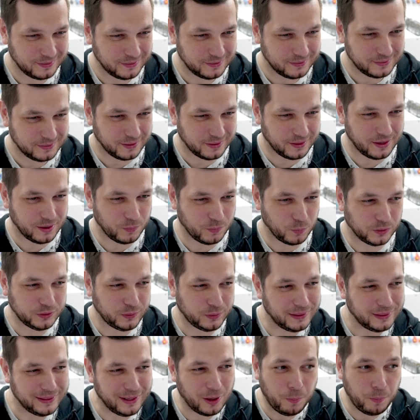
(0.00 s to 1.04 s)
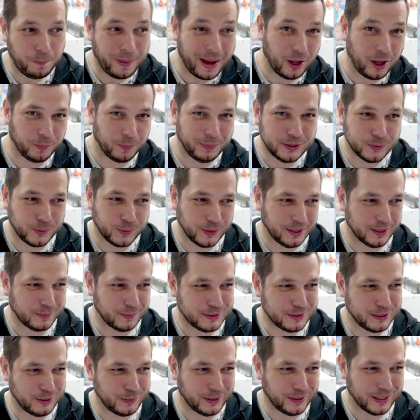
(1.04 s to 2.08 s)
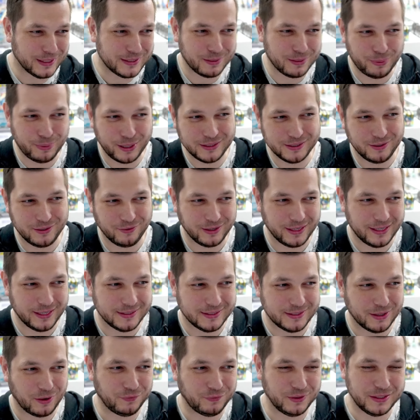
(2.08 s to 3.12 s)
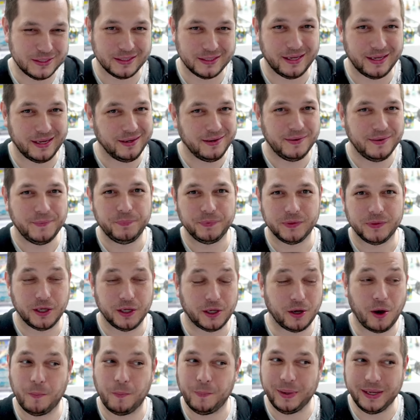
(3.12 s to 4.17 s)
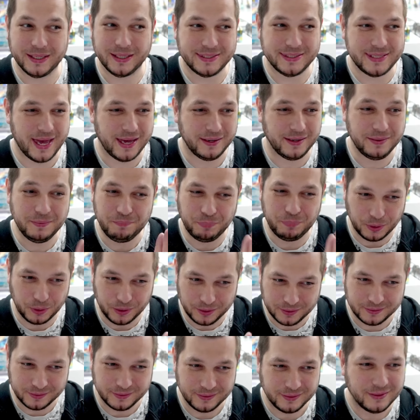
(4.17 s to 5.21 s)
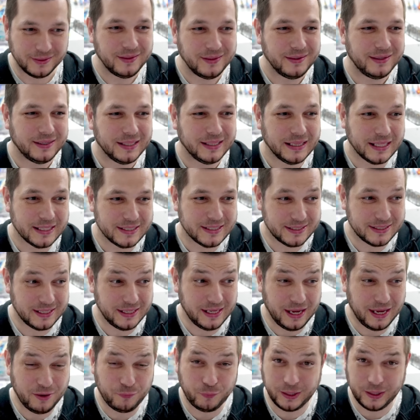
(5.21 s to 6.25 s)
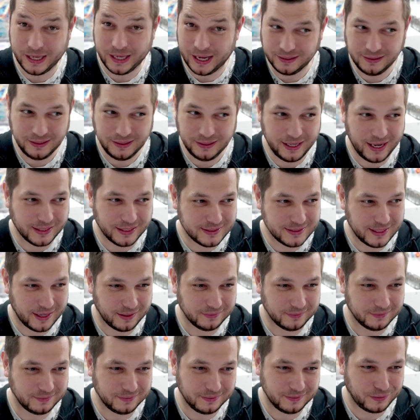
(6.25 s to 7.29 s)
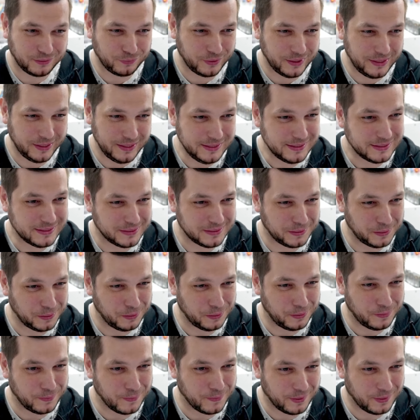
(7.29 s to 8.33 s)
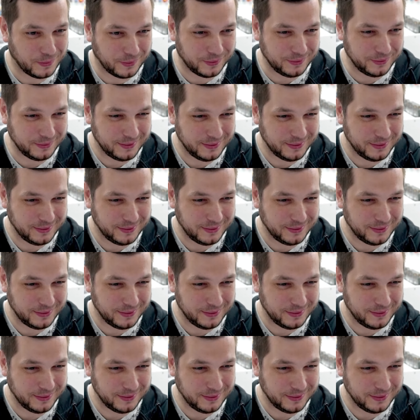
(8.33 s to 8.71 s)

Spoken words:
We'll do a little battle between them, see who gets the best grades. Obviously, you can't beat a 10, but let's see if we can get a 10. 3, 2, 1.